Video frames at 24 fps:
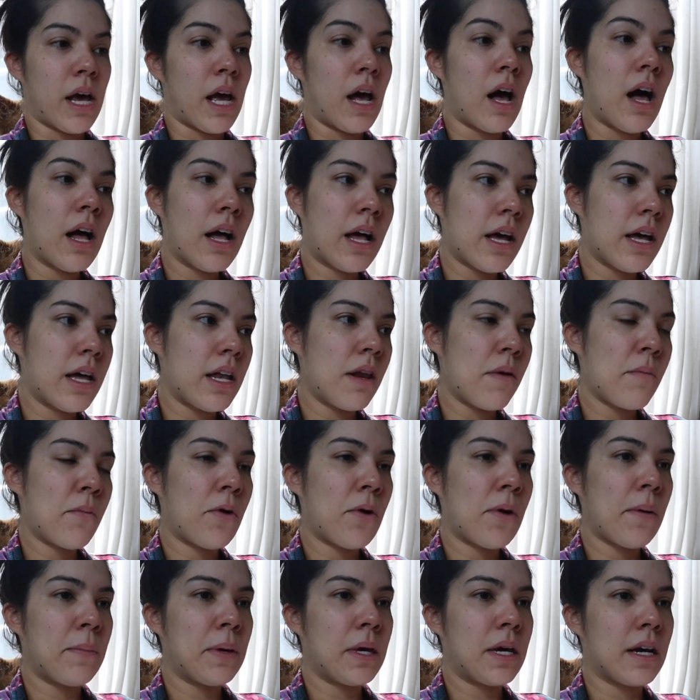my Haakaa
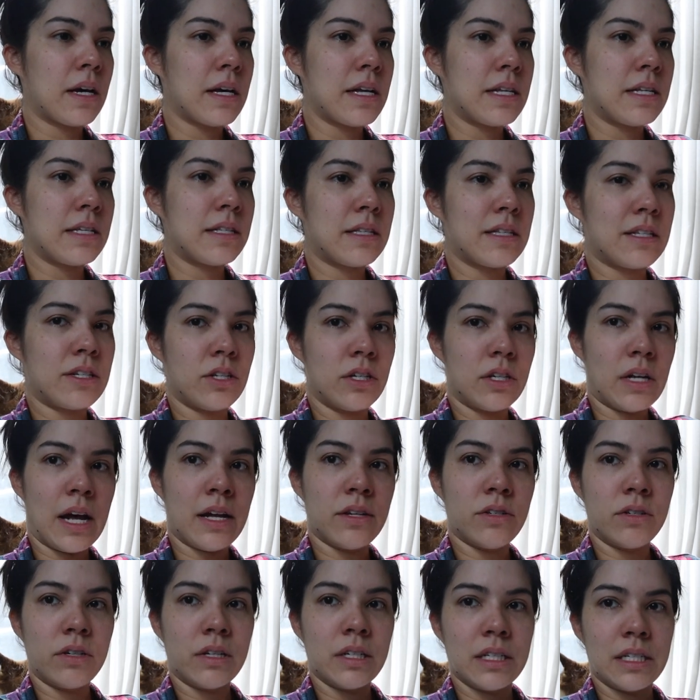anymore because,
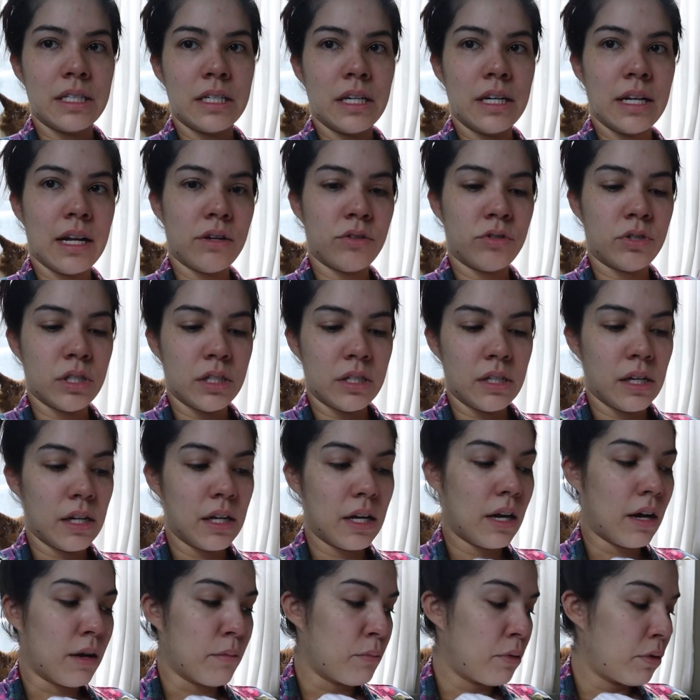as you can see now, she's
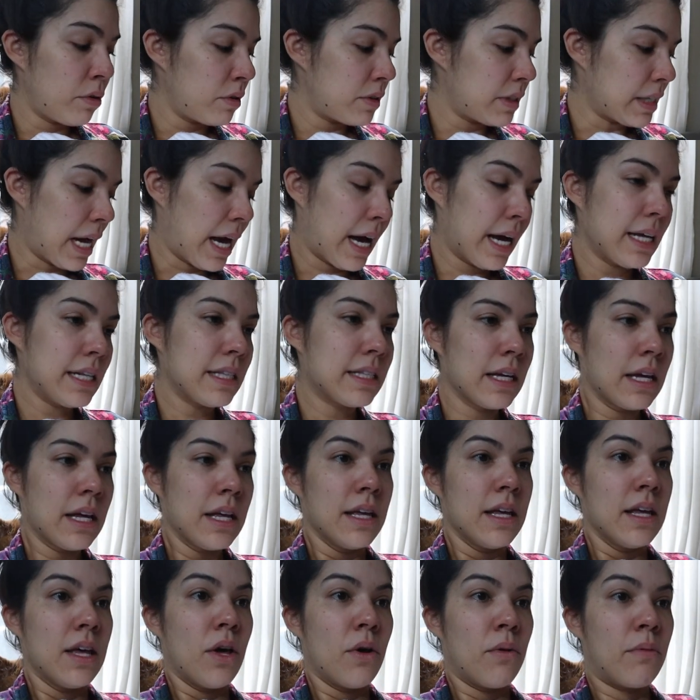eating on both sides.
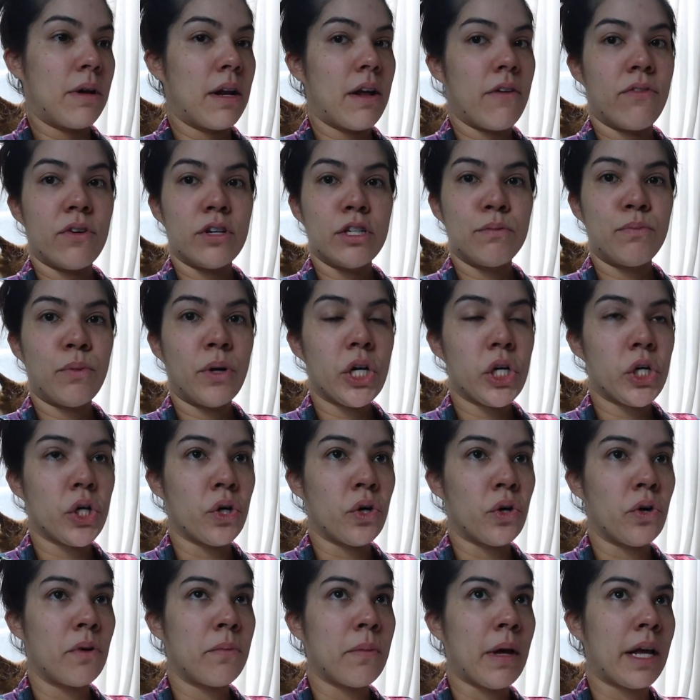When I first brought
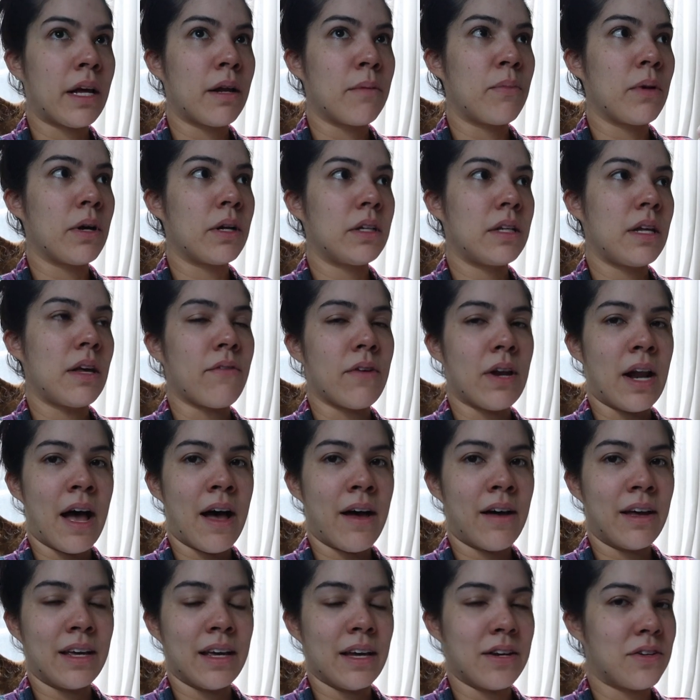her home, I could barely even
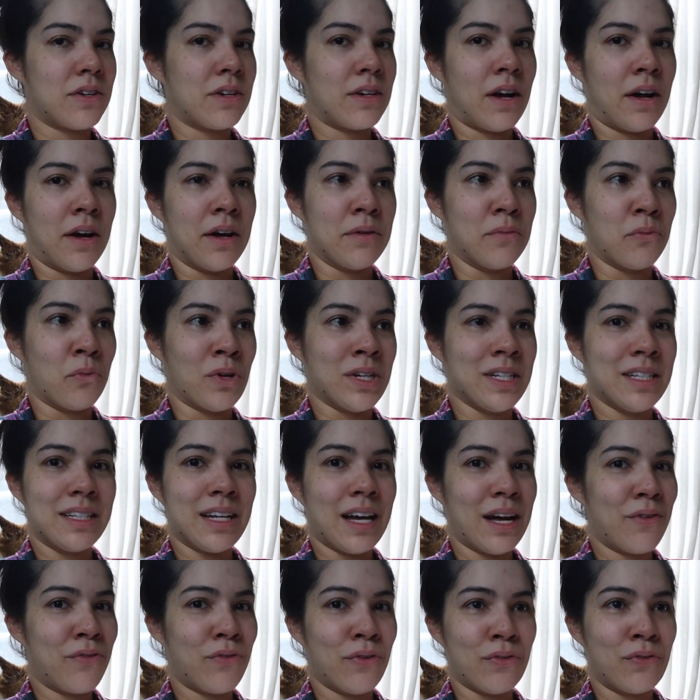ha- get her on one
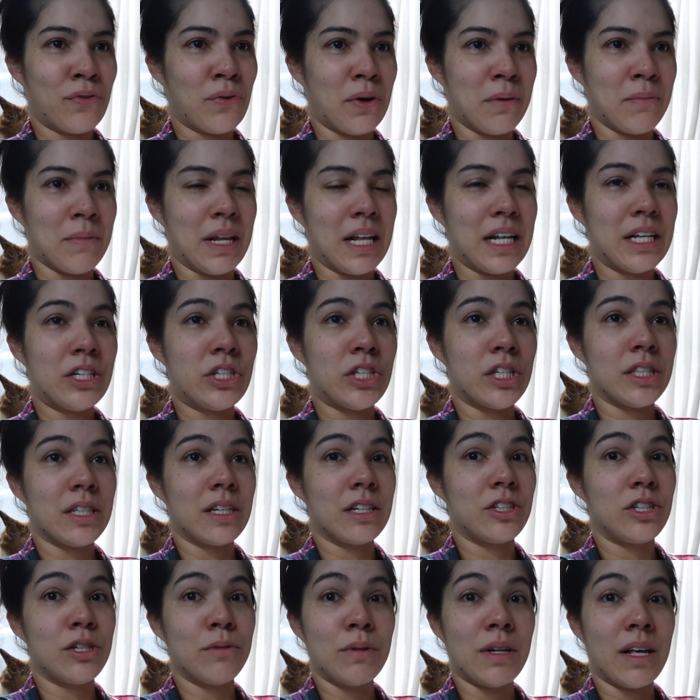side for four minutes just
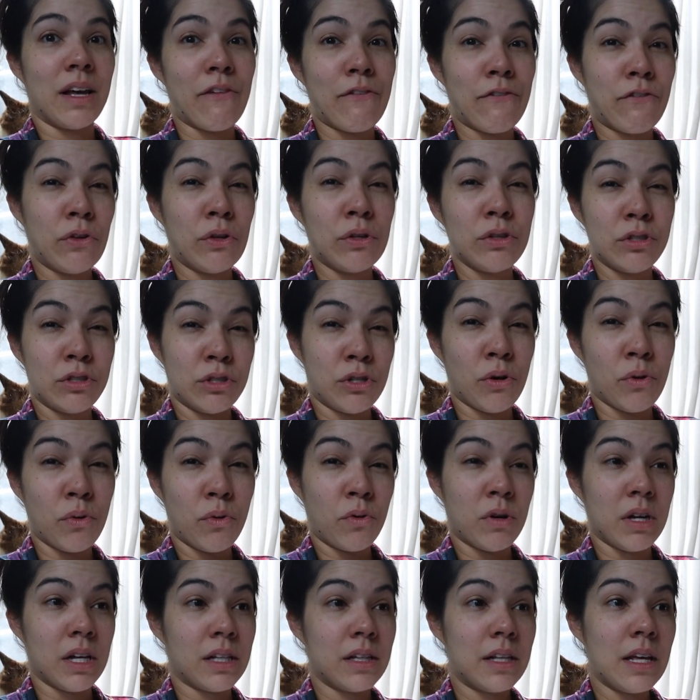because she would get full so
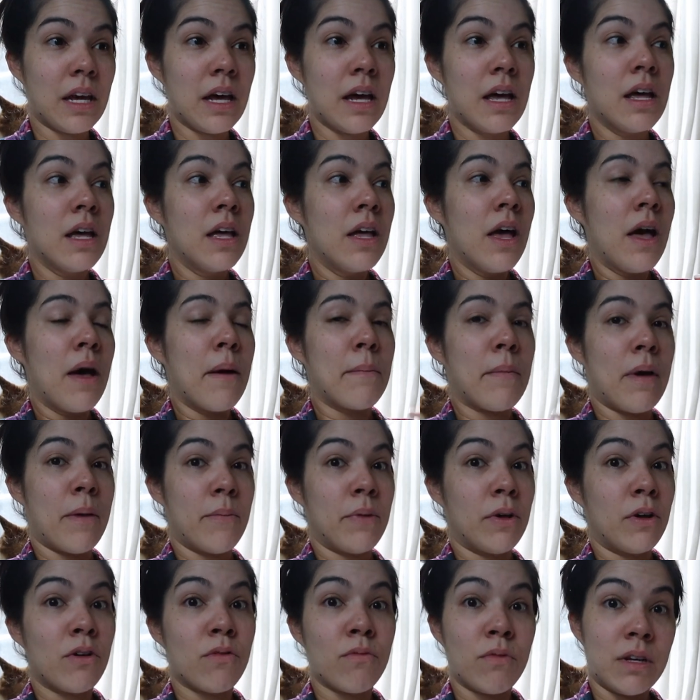quickly. My
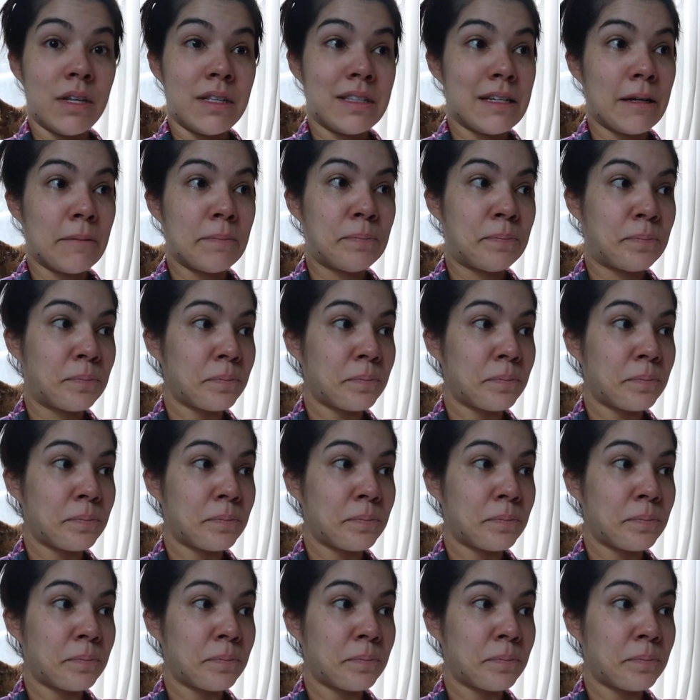milk was